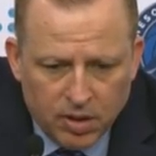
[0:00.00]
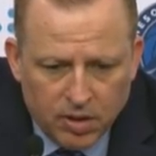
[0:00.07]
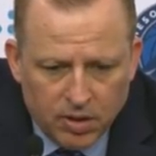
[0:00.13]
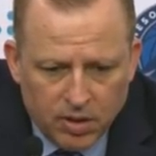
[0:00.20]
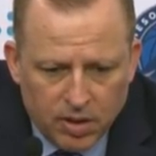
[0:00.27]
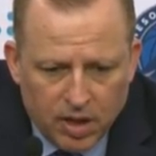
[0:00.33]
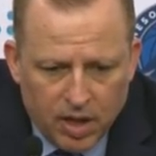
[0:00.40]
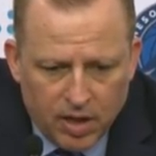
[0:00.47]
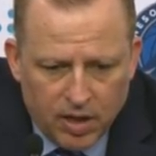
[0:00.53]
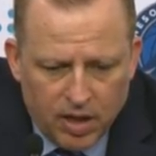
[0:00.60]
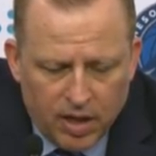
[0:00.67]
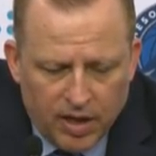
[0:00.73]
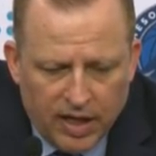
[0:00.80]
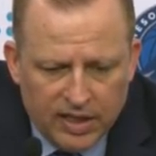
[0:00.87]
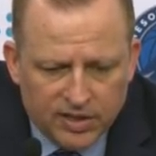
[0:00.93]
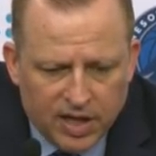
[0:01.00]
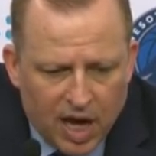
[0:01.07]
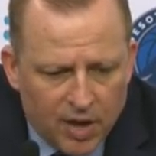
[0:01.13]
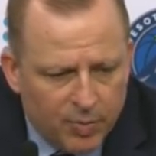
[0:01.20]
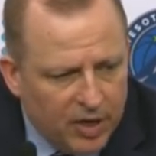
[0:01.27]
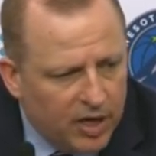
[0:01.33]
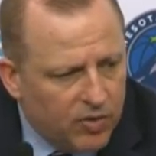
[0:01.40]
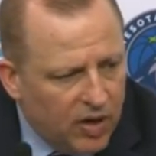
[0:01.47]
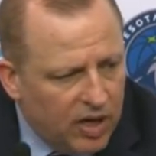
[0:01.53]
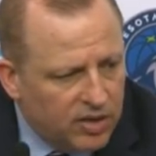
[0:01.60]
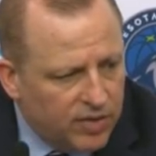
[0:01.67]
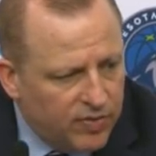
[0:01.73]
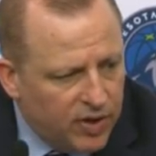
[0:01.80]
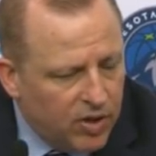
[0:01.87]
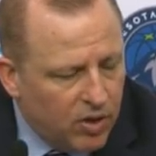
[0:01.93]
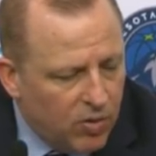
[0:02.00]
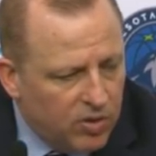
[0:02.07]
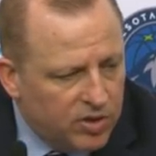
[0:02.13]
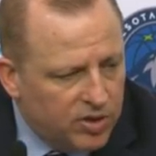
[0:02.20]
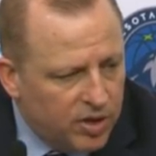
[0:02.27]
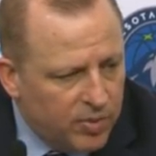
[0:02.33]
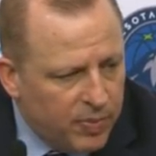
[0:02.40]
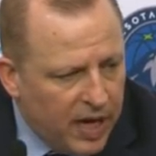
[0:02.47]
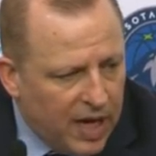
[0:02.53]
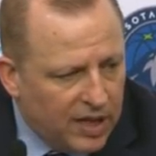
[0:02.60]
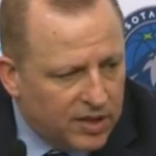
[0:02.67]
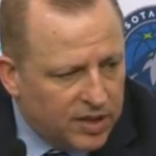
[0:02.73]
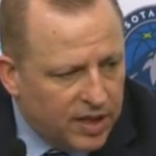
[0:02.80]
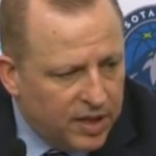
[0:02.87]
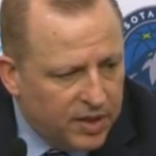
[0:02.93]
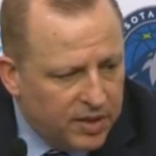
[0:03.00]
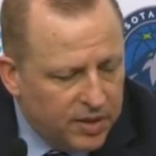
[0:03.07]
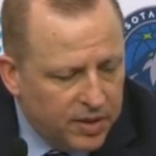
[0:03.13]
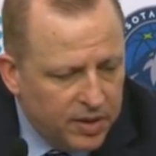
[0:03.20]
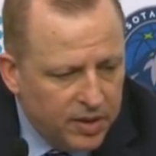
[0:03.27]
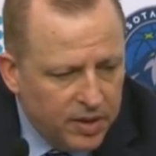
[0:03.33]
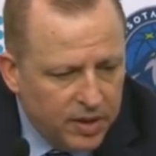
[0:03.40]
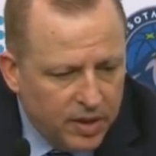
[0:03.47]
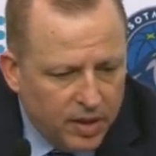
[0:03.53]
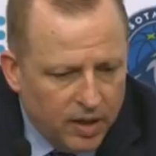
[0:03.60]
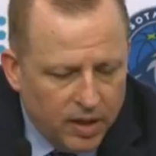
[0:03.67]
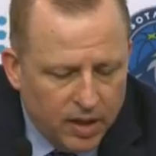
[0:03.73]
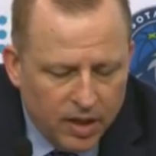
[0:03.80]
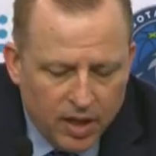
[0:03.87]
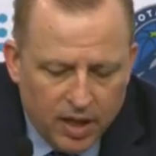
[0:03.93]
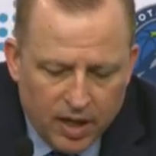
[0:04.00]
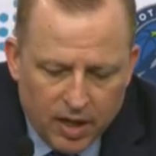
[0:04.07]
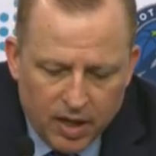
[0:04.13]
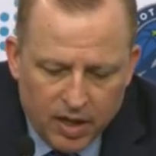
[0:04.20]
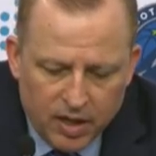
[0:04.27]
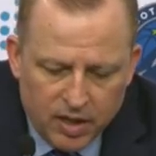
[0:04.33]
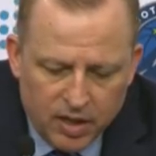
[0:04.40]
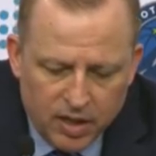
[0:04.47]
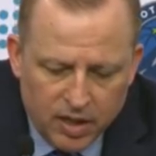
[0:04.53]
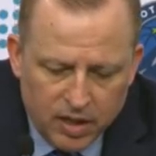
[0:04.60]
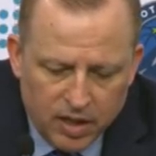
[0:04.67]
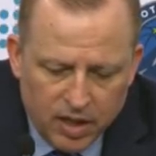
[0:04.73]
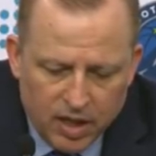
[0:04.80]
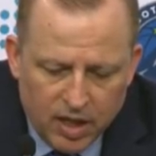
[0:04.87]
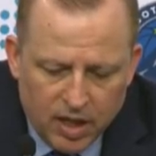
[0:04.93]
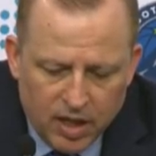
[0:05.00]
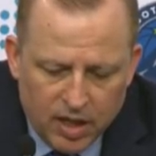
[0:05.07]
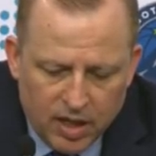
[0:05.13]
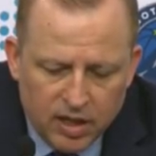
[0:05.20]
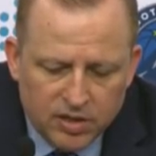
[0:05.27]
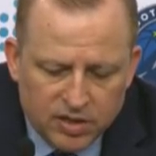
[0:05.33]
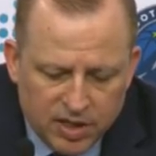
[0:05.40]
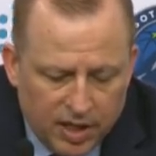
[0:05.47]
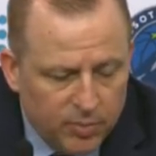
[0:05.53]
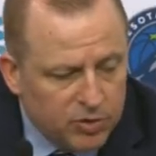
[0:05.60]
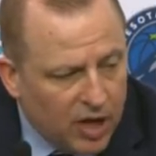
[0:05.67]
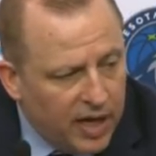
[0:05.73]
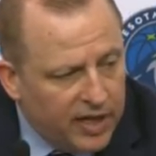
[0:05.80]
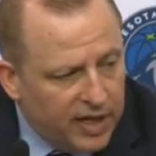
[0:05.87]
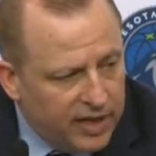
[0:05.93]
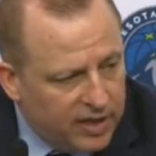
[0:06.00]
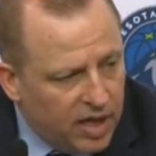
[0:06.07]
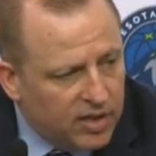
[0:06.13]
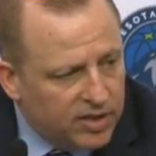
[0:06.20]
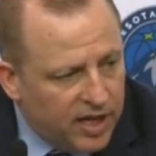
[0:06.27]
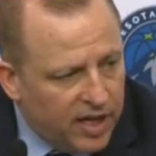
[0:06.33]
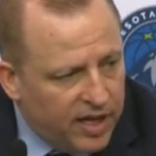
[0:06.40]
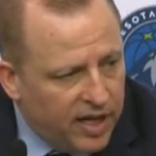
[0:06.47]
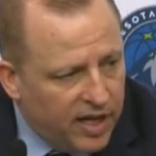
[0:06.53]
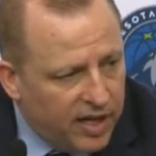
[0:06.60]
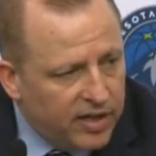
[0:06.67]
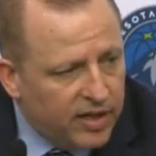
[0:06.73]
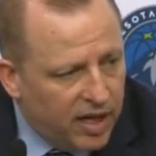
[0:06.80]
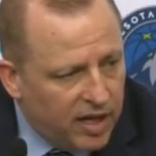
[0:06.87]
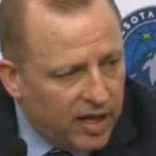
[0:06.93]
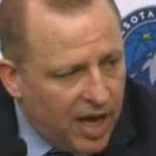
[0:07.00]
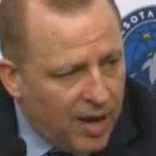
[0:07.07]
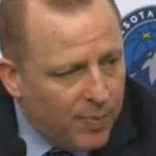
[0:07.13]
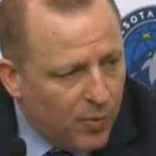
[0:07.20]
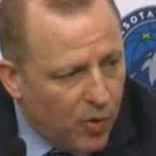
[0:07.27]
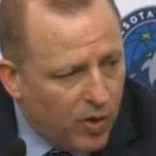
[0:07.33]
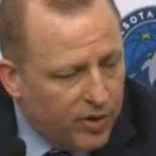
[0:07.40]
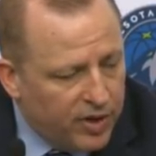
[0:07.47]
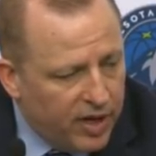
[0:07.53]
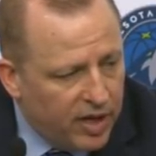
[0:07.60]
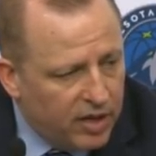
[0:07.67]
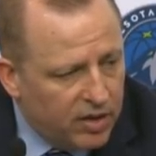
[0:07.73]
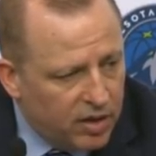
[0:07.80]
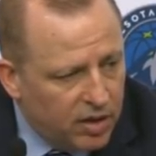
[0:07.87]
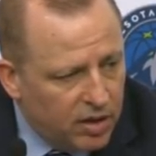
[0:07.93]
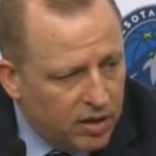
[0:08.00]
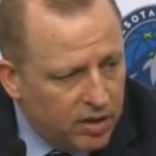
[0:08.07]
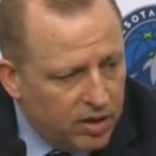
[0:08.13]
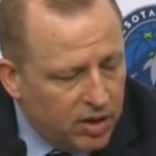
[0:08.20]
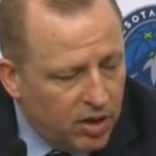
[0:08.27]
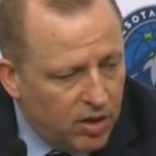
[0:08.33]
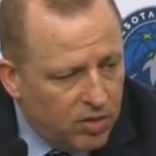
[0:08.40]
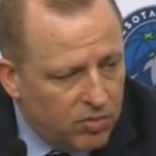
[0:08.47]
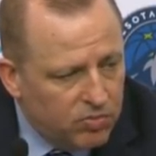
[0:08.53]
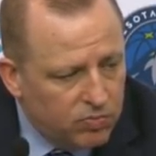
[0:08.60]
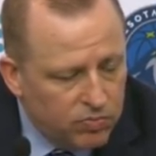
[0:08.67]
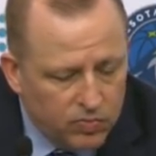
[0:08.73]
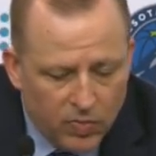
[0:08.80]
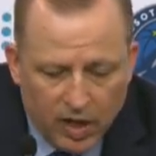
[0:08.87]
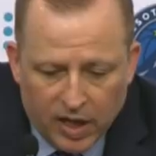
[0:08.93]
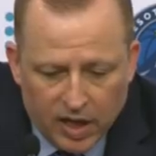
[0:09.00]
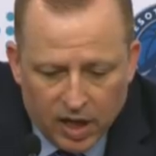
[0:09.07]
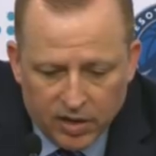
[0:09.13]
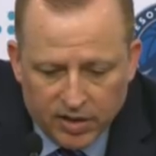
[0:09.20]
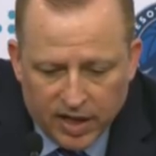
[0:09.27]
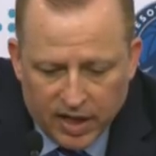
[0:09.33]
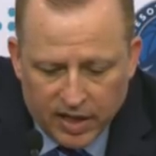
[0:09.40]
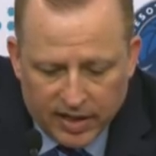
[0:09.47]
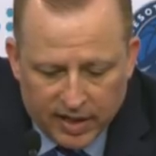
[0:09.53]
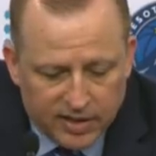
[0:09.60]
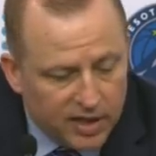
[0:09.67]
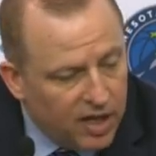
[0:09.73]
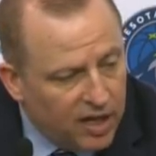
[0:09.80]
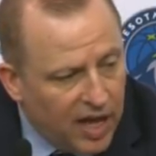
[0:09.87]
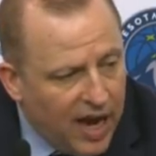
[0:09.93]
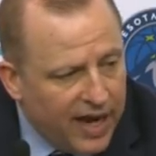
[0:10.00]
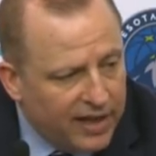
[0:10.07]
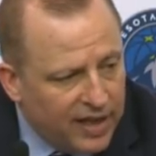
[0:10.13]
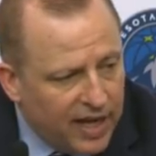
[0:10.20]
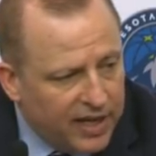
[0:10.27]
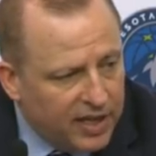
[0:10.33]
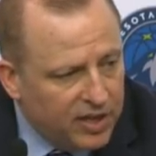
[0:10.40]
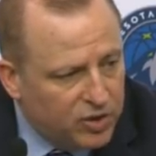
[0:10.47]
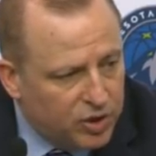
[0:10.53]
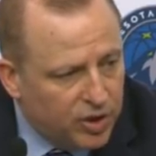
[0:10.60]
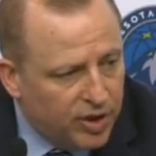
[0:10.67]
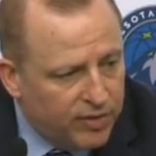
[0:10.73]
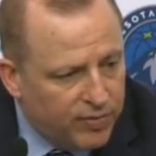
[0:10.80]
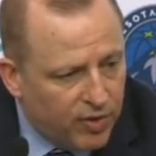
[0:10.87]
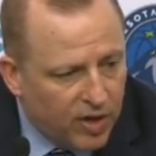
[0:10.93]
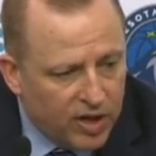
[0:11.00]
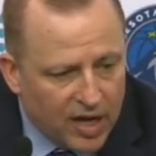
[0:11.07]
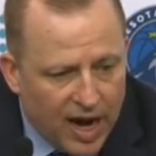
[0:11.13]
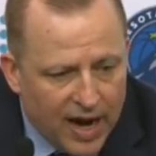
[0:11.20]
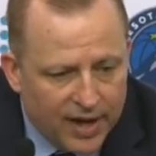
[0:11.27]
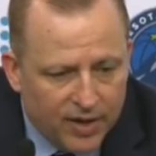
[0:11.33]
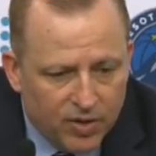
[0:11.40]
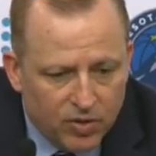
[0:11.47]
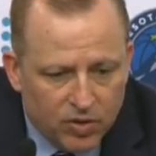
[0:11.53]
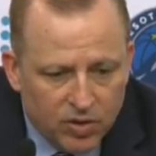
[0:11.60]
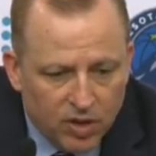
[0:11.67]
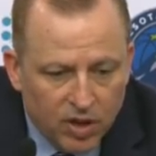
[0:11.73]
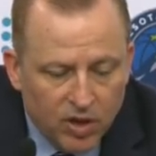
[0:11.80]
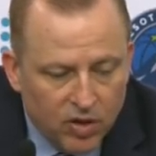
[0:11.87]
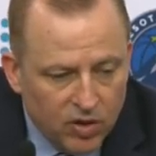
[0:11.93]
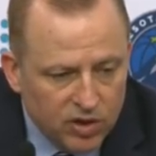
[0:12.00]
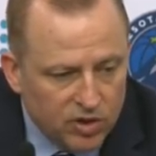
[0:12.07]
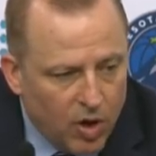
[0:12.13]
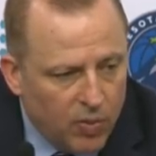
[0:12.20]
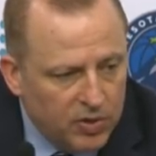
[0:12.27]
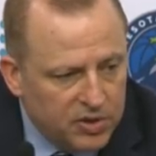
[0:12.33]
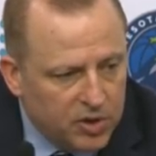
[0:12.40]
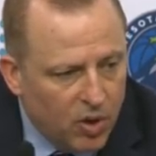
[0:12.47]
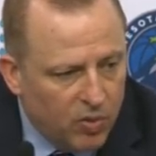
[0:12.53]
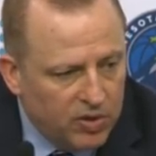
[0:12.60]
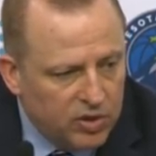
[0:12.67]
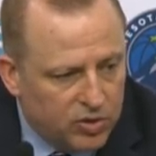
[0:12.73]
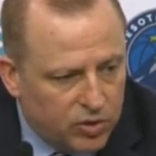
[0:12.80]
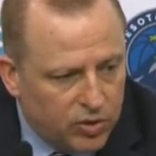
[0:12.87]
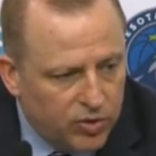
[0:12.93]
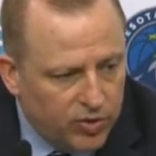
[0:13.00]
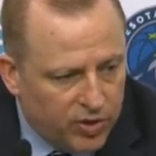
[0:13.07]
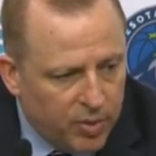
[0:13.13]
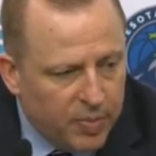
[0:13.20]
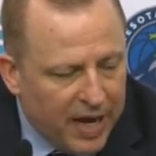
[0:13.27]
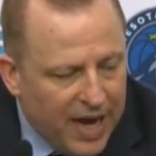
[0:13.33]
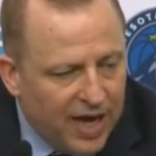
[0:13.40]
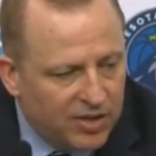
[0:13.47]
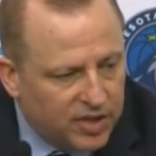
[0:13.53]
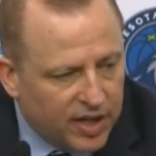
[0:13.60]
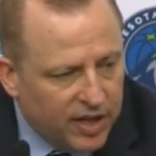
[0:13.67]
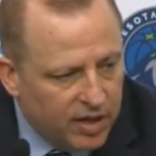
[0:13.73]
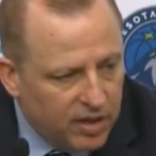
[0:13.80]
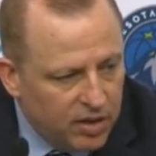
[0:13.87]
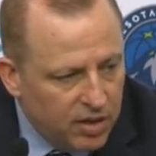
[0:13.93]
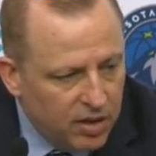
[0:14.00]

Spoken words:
he's got to be aggressive in going to the basket. And it seems like he does get hit a lot more than, you know, he doesn't get to the line like he should for a guy who is always going to the basket.